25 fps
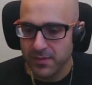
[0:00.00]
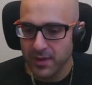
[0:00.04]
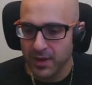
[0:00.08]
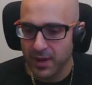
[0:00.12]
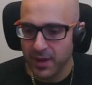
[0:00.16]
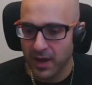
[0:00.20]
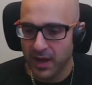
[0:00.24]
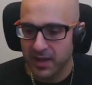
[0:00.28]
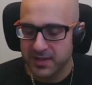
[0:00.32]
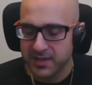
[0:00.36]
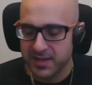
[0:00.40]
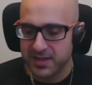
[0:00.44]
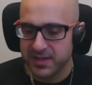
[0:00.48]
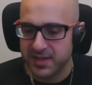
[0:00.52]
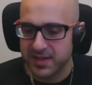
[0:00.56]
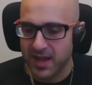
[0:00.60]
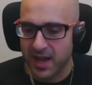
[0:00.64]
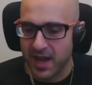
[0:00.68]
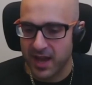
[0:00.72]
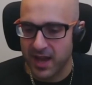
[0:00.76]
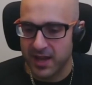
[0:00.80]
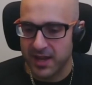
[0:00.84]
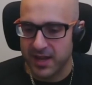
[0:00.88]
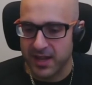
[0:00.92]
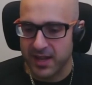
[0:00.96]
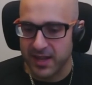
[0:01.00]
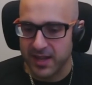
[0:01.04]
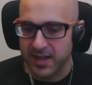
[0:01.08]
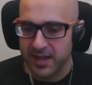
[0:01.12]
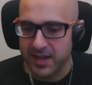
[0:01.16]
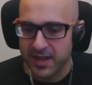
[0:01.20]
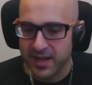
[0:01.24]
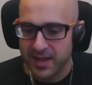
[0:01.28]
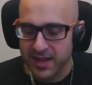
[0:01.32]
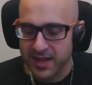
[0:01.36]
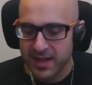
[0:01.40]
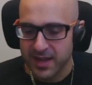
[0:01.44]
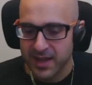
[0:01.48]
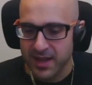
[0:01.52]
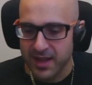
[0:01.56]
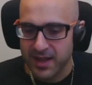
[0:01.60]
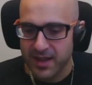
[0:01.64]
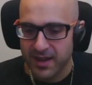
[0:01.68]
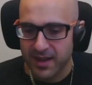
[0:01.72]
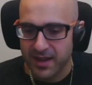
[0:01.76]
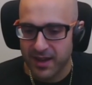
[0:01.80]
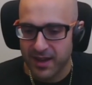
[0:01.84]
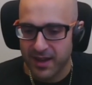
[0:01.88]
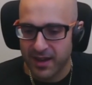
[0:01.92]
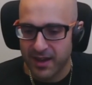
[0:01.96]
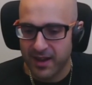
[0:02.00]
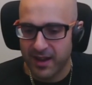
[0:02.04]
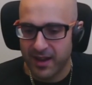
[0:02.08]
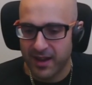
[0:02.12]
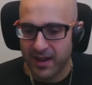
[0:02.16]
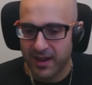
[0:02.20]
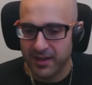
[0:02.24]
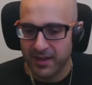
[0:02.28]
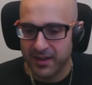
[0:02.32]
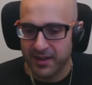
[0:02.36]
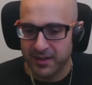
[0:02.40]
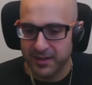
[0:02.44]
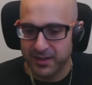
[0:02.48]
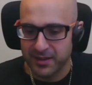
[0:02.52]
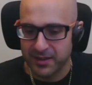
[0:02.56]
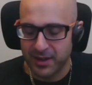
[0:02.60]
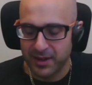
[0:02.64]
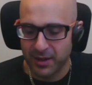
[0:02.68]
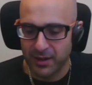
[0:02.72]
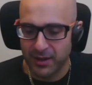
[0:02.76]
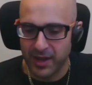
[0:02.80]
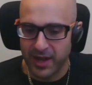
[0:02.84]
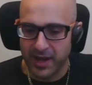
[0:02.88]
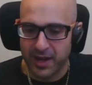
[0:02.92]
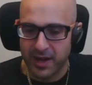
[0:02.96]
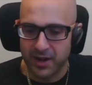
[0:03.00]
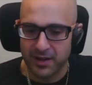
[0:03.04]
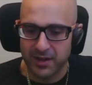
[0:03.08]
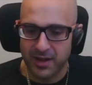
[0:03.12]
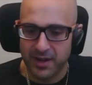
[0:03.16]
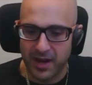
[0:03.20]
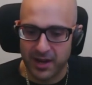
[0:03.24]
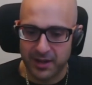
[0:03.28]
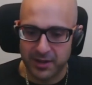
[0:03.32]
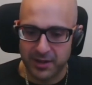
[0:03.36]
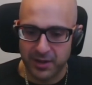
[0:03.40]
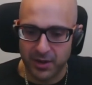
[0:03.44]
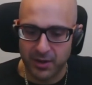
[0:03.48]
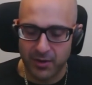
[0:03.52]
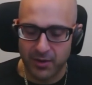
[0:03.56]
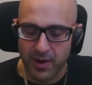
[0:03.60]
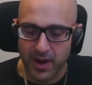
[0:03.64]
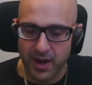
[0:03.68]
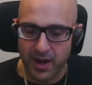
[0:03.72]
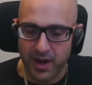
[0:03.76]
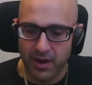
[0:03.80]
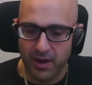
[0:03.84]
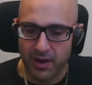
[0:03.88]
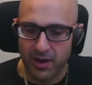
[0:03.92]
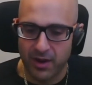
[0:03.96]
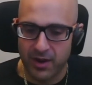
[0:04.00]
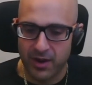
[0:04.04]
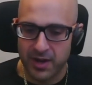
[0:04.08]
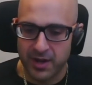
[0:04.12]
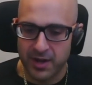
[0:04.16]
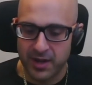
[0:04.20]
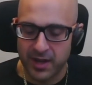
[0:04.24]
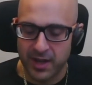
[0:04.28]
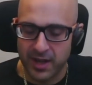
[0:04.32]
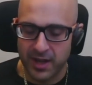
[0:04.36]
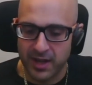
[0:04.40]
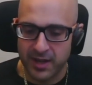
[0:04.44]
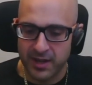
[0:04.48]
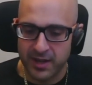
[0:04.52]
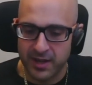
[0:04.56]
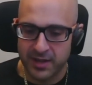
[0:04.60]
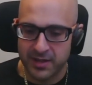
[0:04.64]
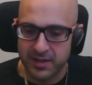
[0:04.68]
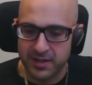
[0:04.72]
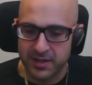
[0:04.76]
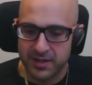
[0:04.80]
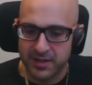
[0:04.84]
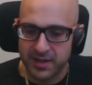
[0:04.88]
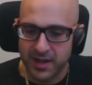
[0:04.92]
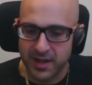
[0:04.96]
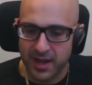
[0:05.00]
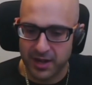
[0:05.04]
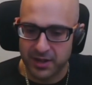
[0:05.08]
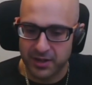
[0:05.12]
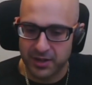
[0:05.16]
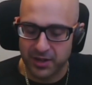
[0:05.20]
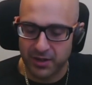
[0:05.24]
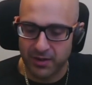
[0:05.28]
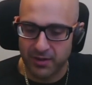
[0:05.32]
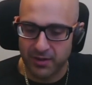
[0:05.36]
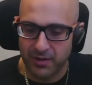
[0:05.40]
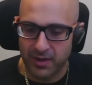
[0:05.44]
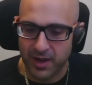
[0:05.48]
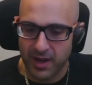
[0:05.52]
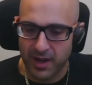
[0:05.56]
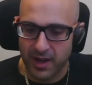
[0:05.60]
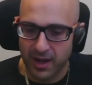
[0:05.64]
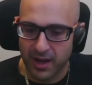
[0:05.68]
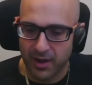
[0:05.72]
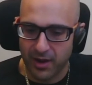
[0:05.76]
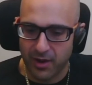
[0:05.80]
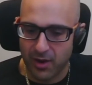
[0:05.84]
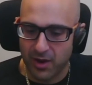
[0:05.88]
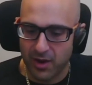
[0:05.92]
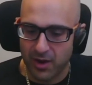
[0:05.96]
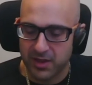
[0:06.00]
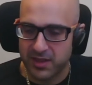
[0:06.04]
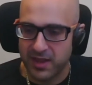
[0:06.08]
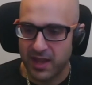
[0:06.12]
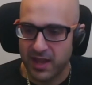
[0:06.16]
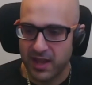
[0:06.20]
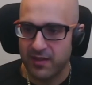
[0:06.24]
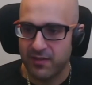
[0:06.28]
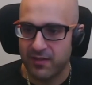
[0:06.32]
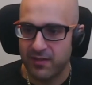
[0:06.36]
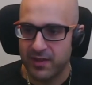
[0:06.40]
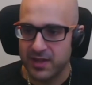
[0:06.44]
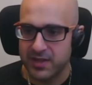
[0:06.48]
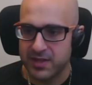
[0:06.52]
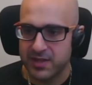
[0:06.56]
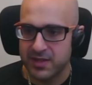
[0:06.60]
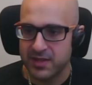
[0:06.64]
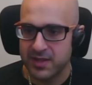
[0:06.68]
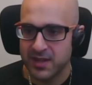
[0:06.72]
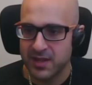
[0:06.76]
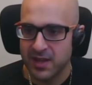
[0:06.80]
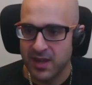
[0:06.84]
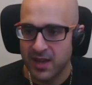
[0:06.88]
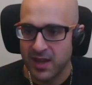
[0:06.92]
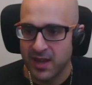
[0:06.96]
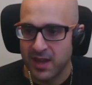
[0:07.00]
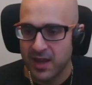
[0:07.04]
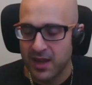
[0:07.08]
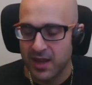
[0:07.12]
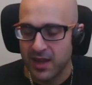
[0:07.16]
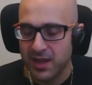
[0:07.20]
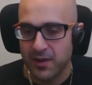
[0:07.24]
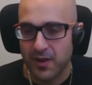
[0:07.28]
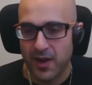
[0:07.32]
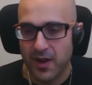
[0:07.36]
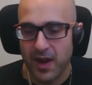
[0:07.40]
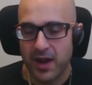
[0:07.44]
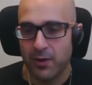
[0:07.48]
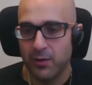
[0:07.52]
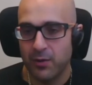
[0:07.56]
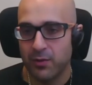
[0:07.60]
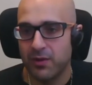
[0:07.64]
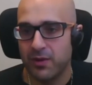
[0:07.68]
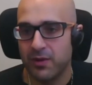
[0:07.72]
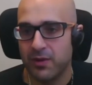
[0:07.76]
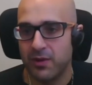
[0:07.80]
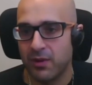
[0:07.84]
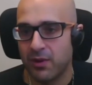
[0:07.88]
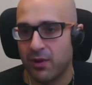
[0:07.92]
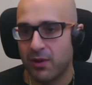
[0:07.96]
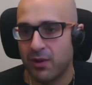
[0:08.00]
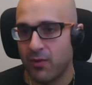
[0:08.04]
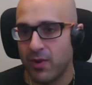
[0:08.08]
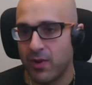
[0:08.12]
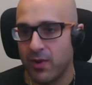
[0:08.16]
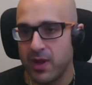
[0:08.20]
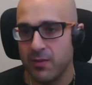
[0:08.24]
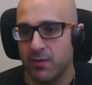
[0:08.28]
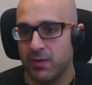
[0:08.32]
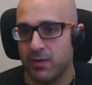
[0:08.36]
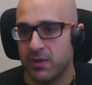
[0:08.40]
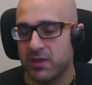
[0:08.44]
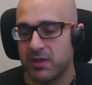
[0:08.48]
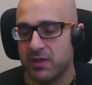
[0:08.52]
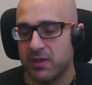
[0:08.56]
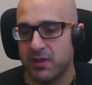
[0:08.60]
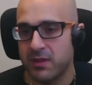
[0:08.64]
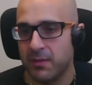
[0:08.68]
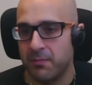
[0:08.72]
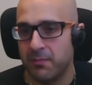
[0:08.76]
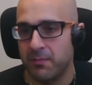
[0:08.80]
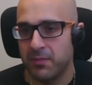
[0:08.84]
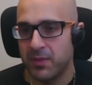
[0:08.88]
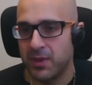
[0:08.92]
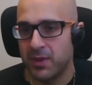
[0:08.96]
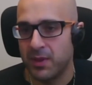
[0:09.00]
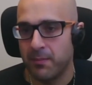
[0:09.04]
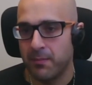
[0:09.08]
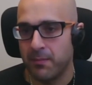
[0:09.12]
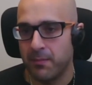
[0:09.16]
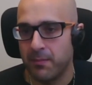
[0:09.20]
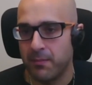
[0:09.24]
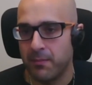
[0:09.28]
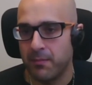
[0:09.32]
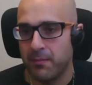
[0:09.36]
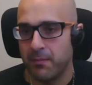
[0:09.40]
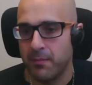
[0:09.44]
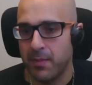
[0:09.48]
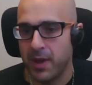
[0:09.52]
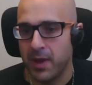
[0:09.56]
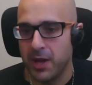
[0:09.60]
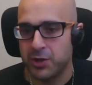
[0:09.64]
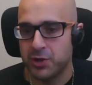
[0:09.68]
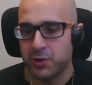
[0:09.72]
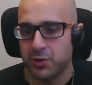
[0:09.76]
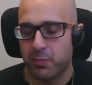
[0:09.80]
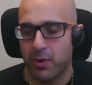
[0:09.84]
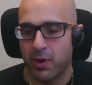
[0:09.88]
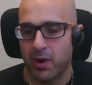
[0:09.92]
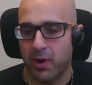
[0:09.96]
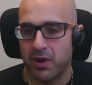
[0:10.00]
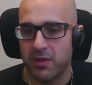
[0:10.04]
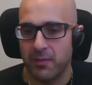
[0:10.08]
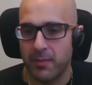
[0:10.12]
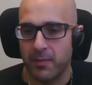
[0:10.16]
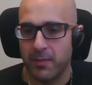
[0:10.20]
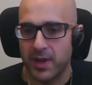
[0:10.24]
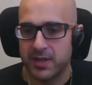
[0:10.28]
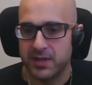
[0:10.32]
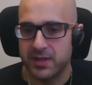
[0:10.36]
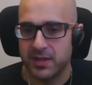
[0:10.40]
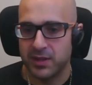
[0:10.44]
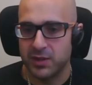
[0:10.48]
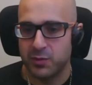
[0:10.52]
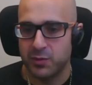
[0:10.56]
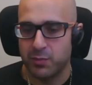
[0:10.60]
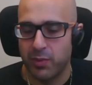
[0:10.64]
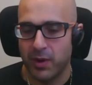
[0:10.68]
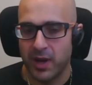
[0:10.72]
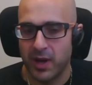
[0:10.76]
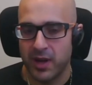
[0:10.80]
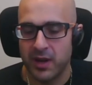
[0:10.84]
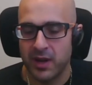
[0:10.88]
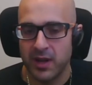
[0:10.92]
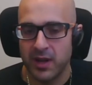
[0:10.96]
society, like Dr. Greger and Dr. Garth Davis. I don't agree with the major part of the message, but,